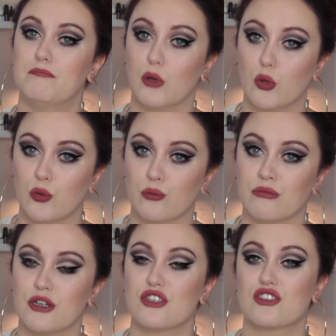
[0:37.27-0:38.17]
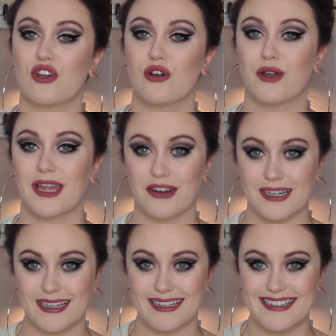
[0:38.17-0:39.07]
boom, so here
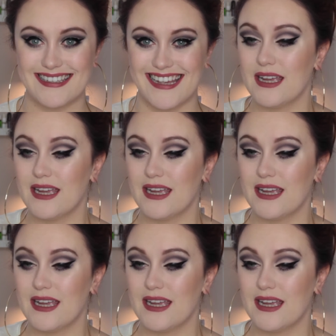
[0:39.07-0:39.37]
it is.